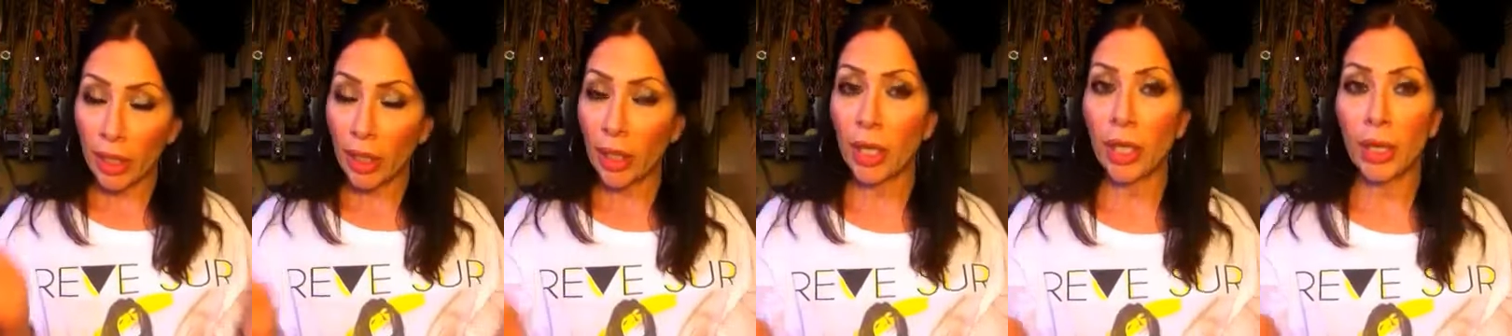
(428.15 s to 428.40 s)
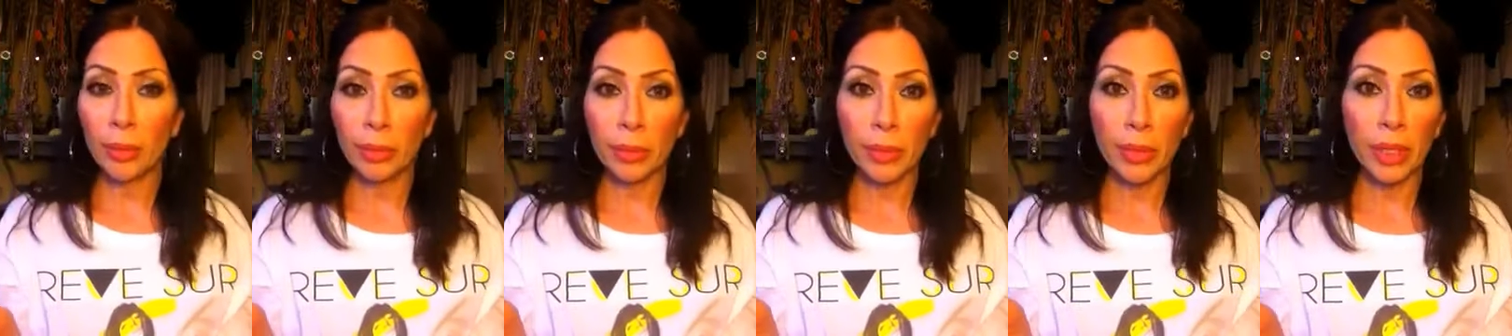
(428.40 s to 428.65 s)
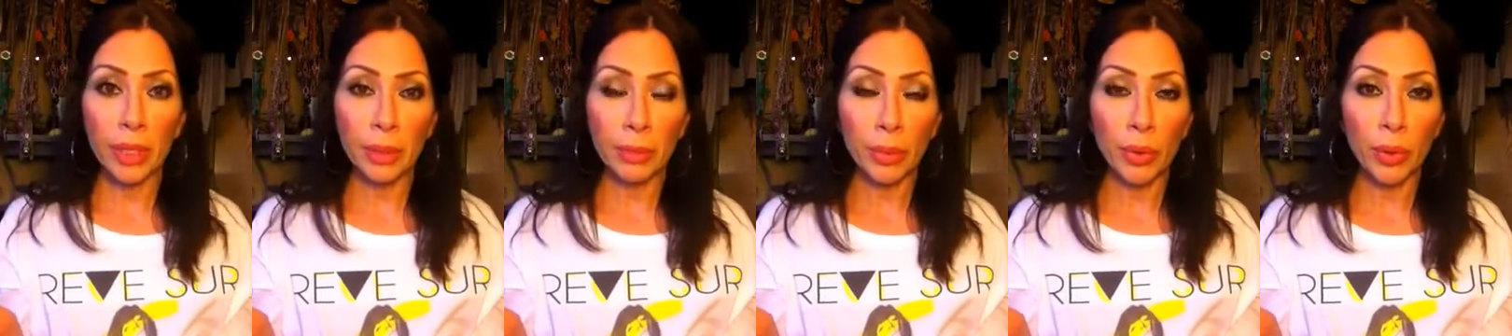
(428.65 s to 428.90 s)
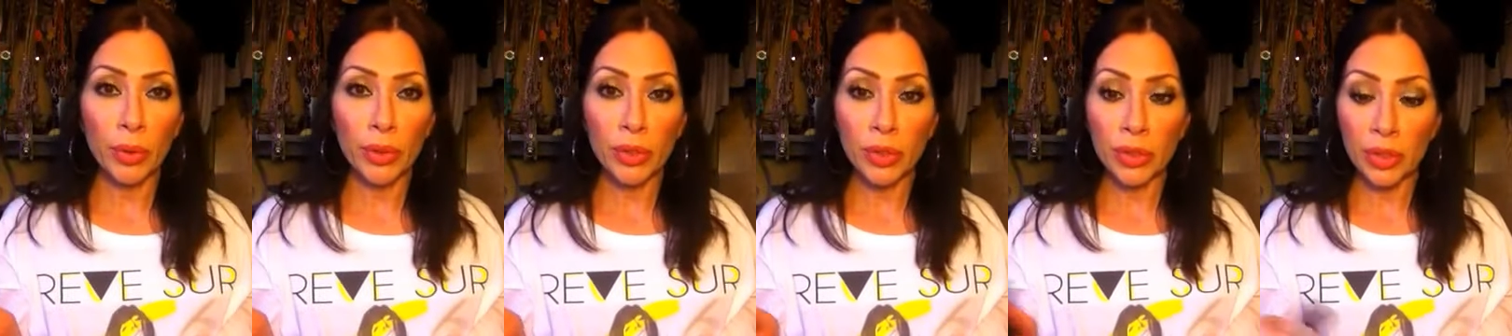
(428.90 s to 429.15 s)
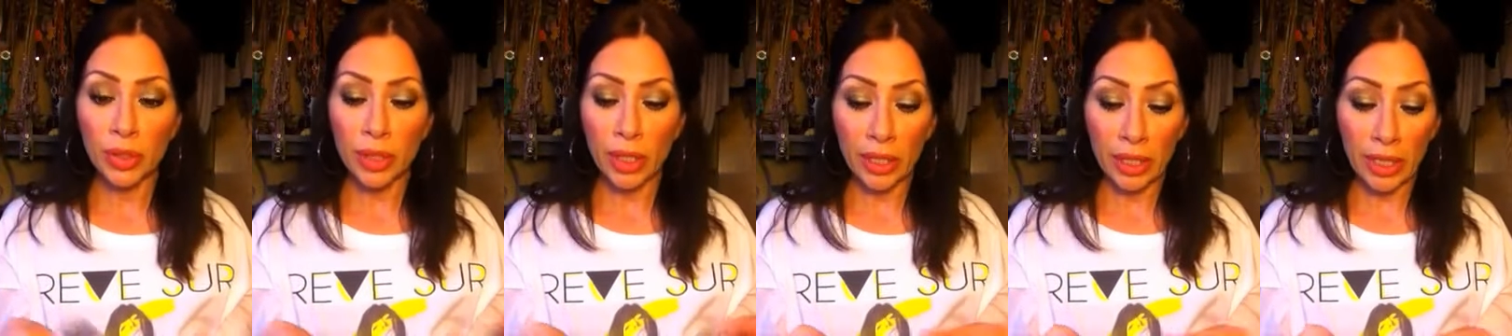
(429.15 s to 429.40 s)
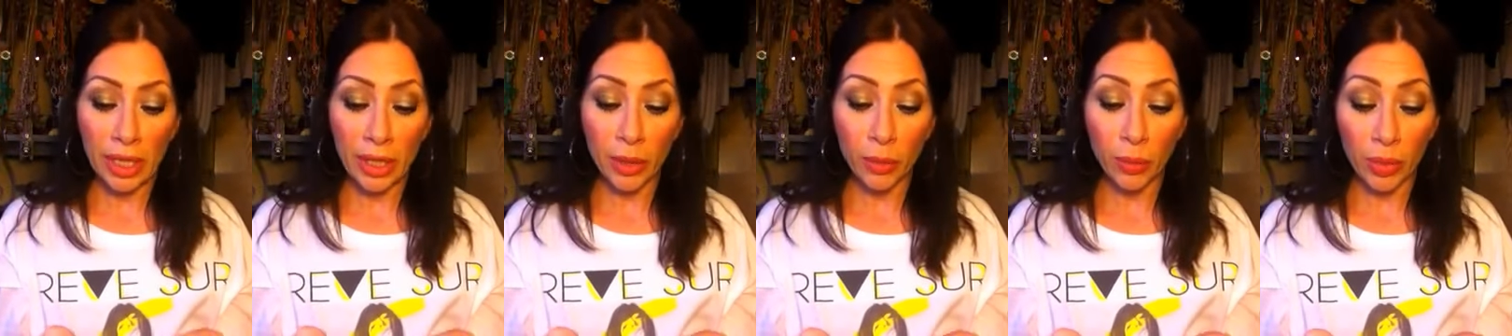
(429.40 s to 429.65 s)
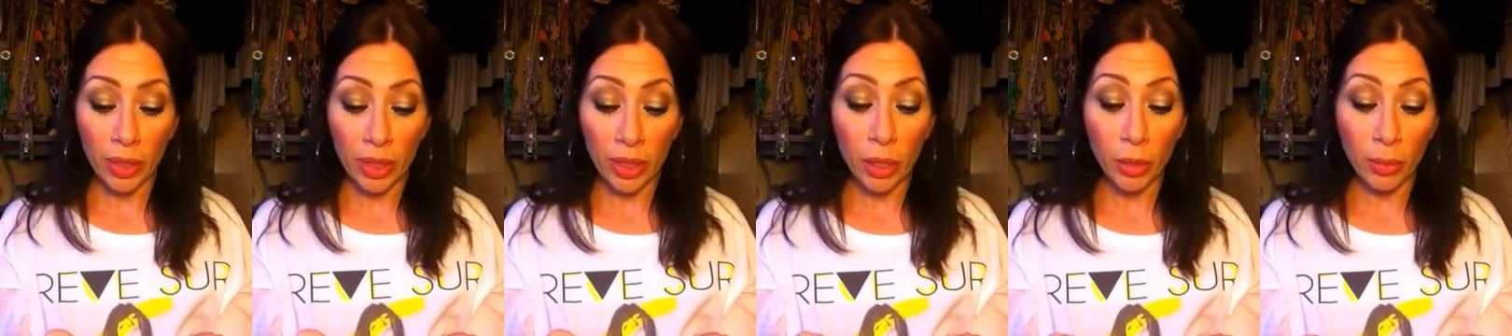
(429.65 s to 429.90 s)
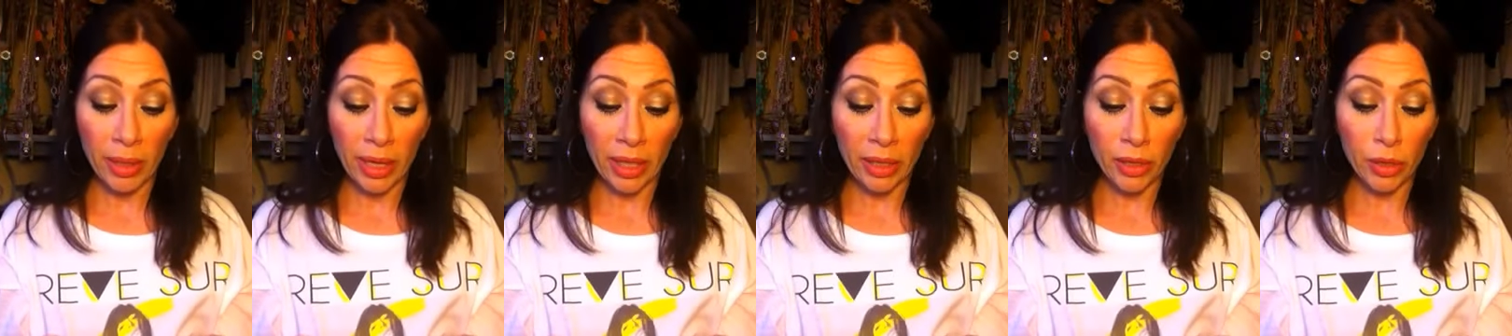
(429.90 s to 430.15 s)
um, in person again when I
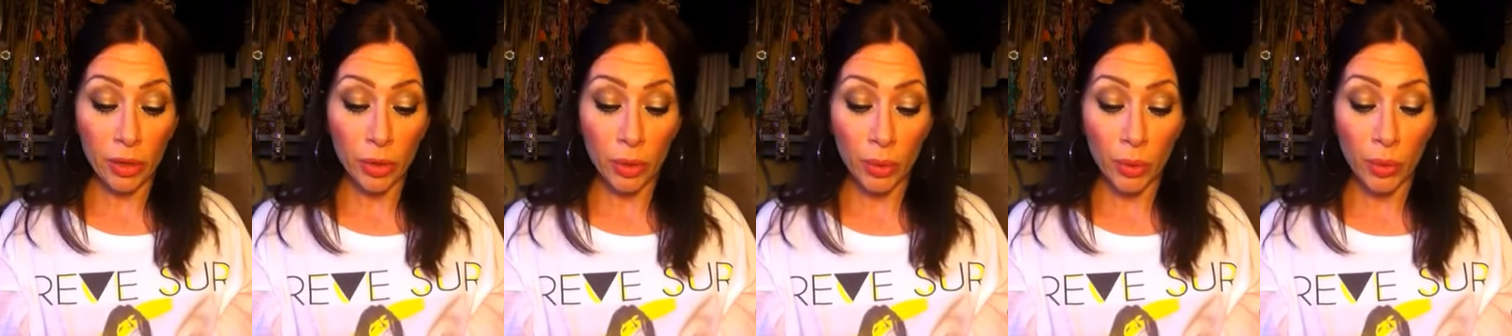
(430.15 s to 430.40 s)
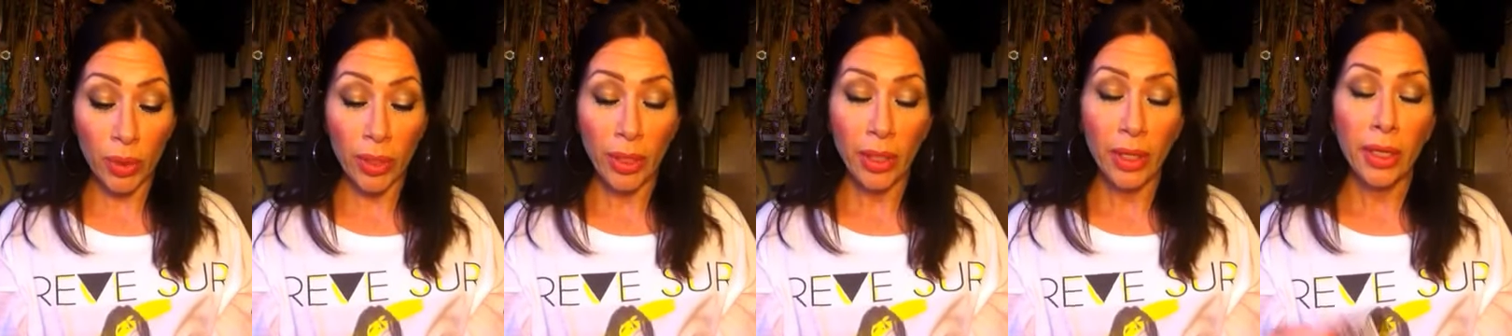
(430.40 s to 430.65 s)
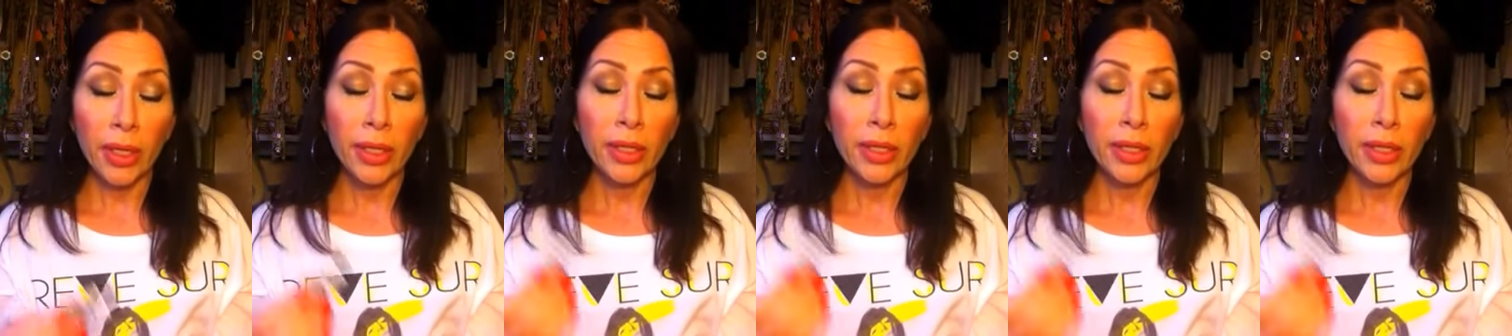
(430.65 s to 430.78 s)
go back to